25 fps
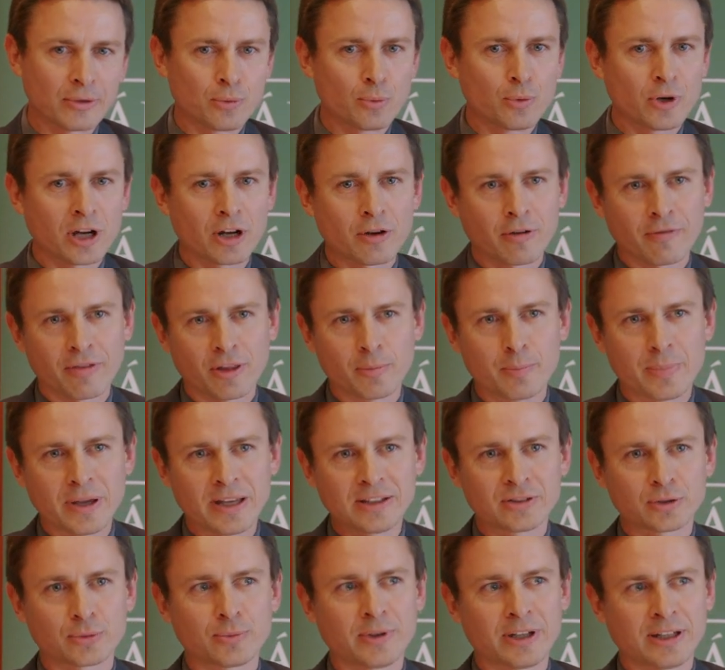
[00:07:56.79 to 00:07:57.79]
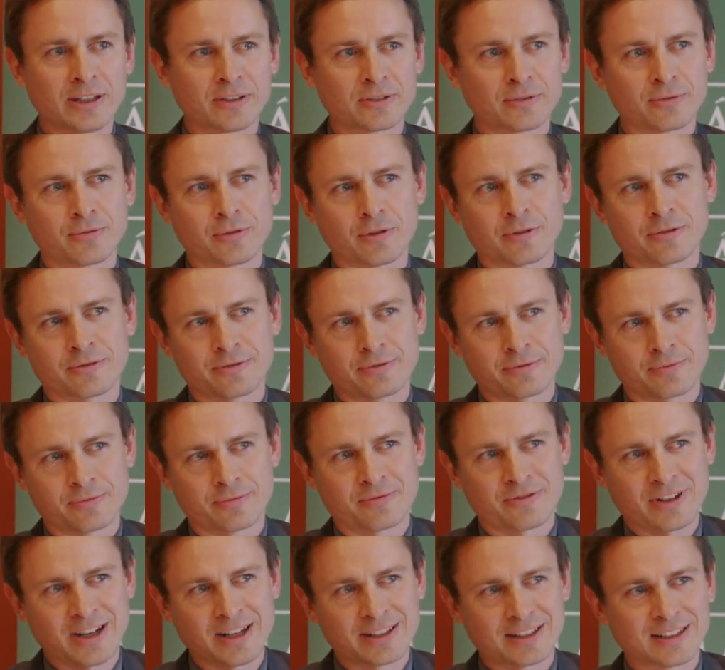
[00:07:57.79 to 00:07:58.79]
and one of the best ways for
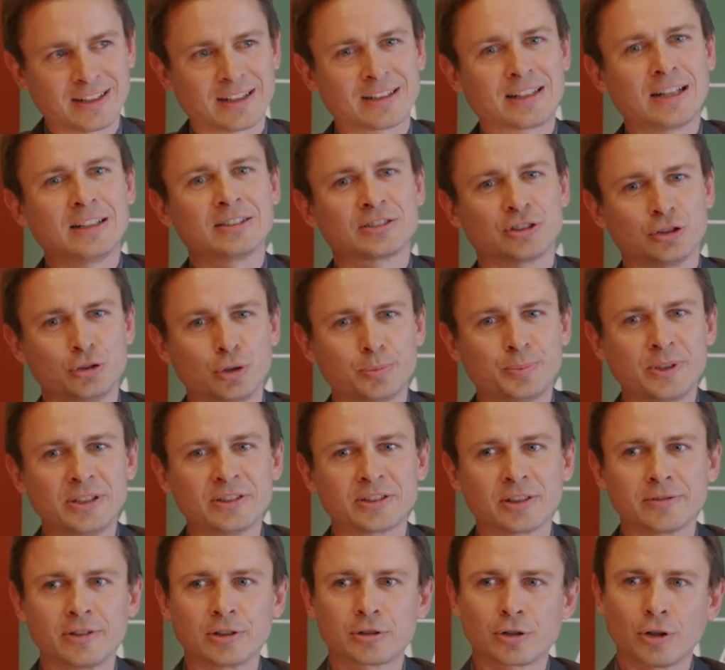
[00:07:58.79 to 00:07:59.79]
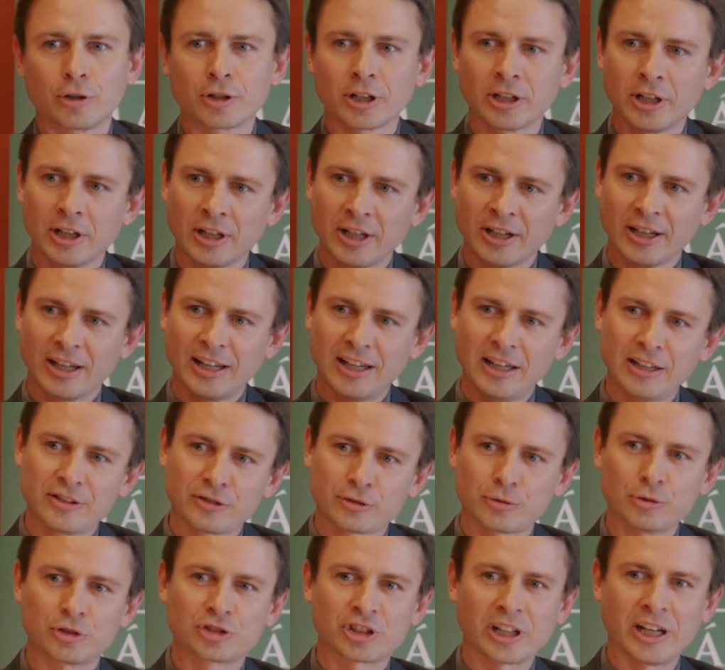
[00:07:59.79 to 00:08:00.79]
fighting against the European Civil Code
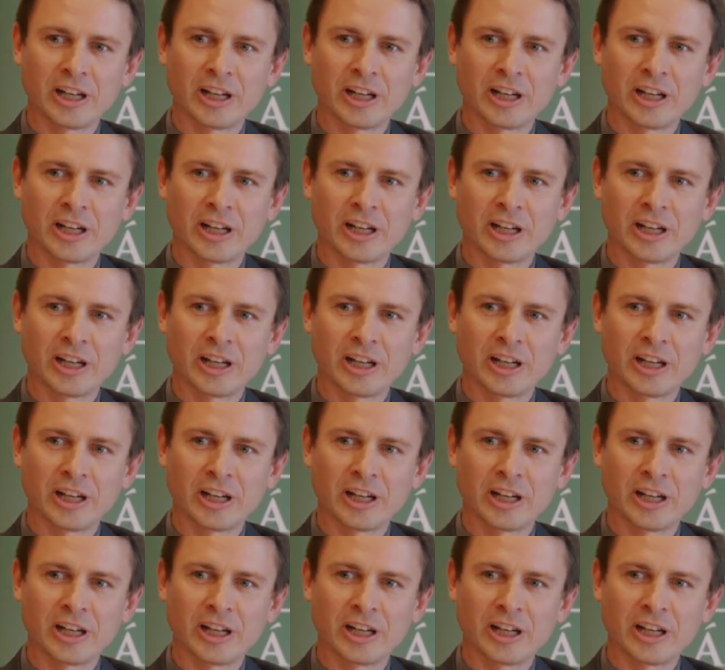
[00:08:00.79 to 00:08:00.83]
is to